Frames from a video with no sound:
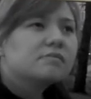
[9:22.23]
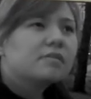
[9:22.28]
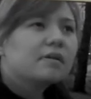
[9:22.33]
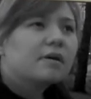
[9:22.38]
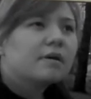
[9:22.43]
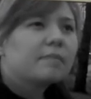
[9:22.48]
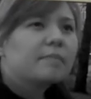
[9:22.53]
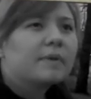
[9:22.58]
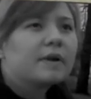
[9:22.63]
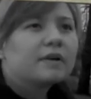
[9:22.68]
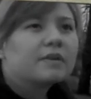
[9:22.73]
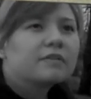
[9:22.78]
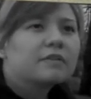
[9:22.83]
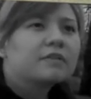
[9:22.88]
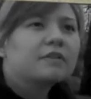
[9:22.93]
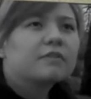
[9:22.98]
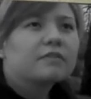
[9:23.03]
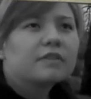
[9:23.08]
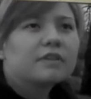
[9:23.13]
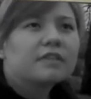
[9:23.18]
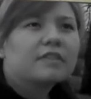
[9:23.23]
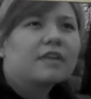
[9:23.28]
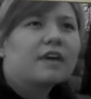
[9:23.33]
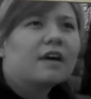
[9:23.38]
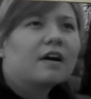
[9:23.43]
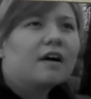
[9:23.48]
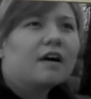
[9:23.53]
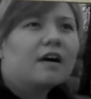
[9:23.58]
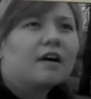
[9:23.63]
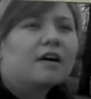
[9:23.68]
are better than you think
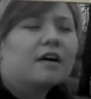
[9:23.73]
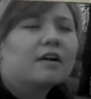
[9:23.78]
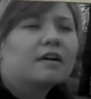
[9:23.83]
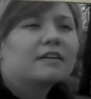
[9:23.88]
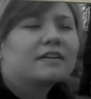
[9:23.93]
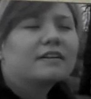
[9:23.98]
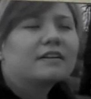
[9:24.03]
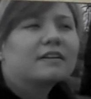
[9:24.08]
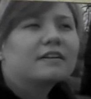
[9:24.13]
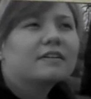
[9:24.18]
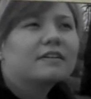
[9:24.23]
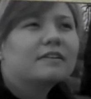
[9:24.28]
they are,